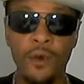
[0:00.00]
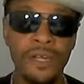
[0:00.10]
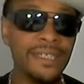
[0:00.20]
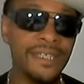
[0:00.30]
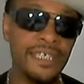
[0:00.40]
Or
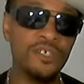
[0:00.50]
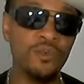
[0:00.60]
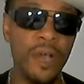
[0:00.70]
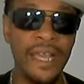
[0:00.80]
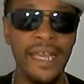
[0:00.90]

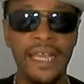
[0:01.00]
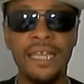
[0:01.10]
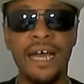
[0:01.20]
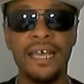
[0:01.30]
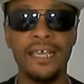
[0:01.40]
insinuating
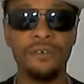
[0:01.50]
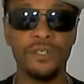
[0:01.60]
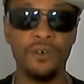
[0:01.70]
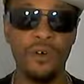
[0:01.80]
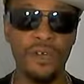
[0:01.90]
it. I hear
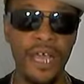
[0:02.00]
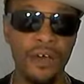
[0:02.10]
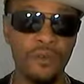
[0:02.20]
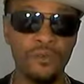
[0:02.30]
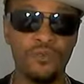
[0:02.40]
it's going
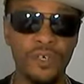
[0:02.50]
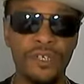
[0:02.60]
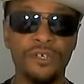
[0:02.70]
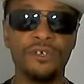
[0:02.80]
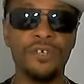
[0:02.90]
down on
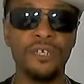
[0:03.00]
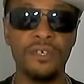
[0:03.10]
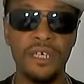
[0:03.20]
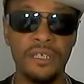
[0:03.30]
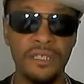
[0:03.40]
Twitter and,
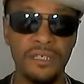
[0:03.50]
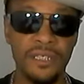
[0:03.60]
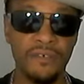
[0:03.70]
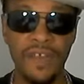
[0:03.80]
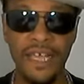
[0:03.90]
and
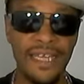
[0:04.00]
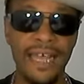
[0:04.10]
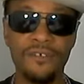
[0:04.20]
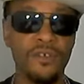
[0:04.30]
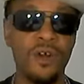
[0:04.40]
stuff like
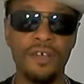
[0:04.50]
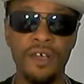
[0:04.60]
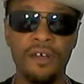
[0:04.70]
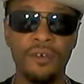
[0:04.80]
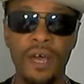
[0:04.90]
that. You know,
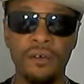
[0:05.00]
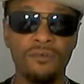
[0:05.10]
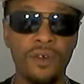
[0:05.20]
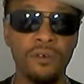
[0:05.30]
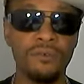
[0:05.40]
y'all know I don't
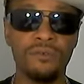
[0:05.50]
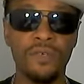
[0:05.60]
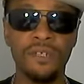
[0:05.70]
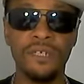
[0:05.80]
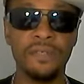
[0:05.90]
roll on
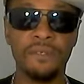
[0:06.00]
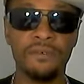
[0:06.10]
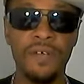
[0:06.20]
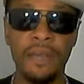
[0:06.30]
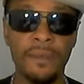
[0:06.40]
Twitter and
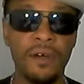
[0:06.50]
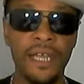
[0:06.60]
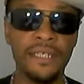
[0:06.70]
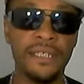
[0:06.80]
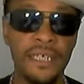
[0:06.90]
Instagram and all
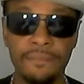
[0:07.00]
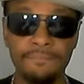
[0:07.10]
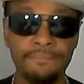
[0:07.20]
that stuff.